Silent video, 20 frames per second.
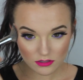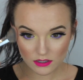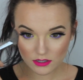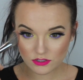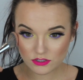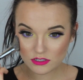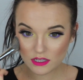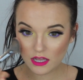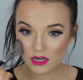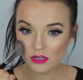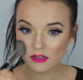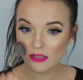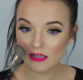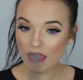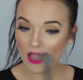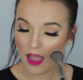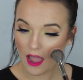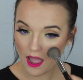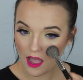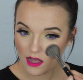It just kind of
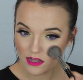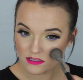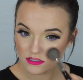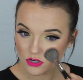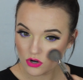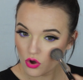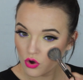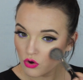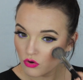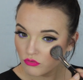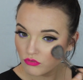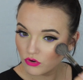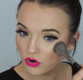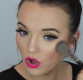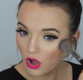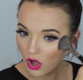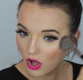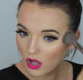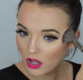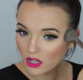like adds an
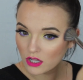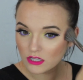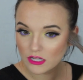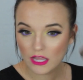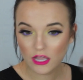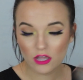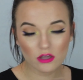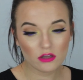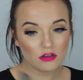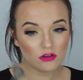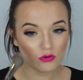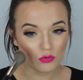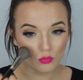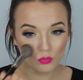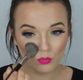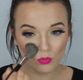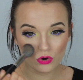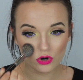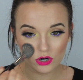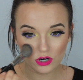overall like
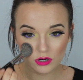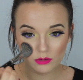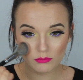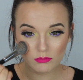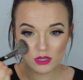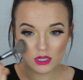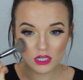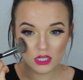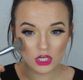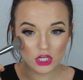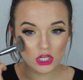warm